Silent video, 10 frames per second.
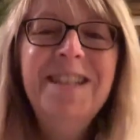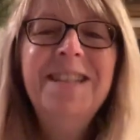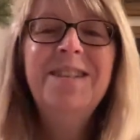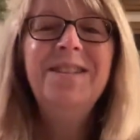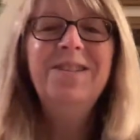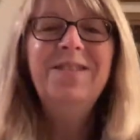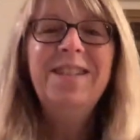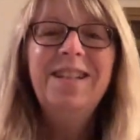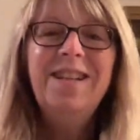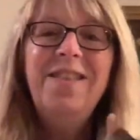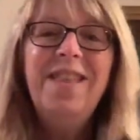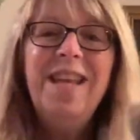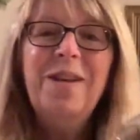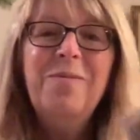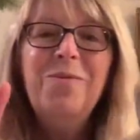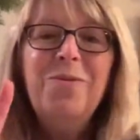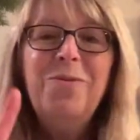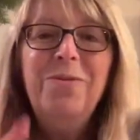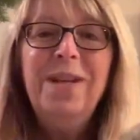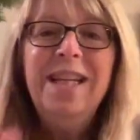Wiggle them,
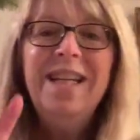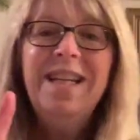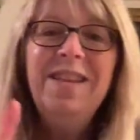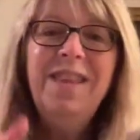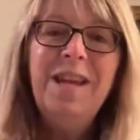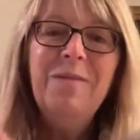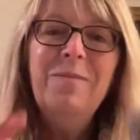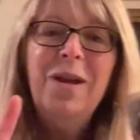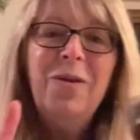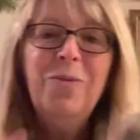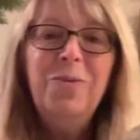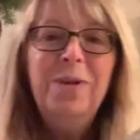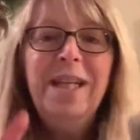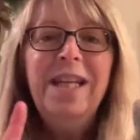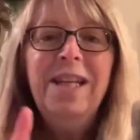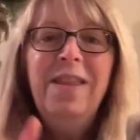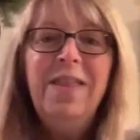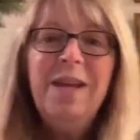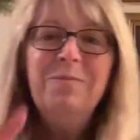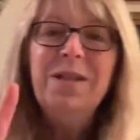wiggle them, wiggle
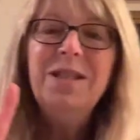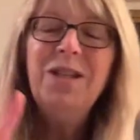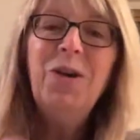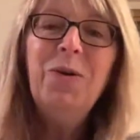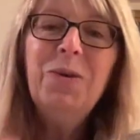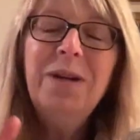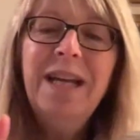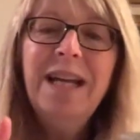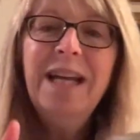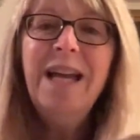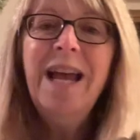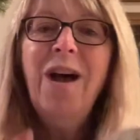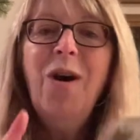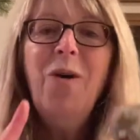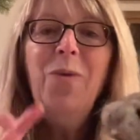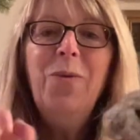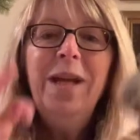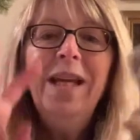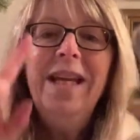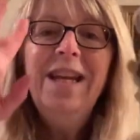them so.
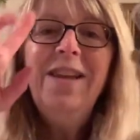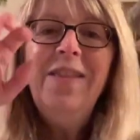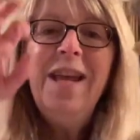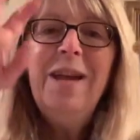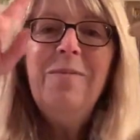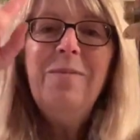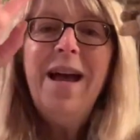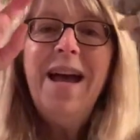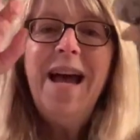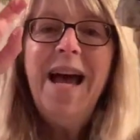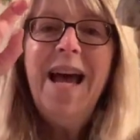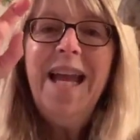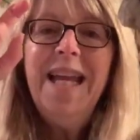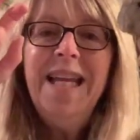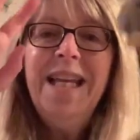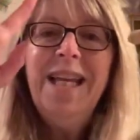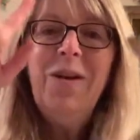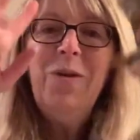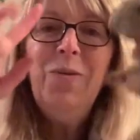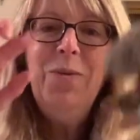Wiggle them high,
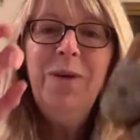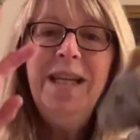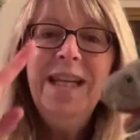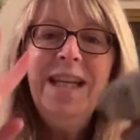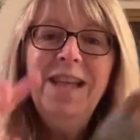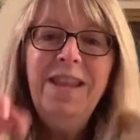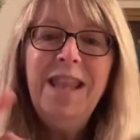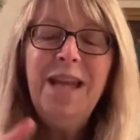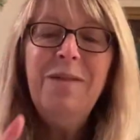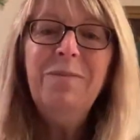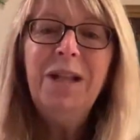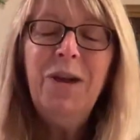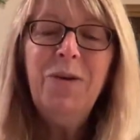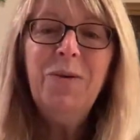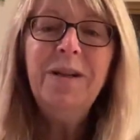wiggle them low.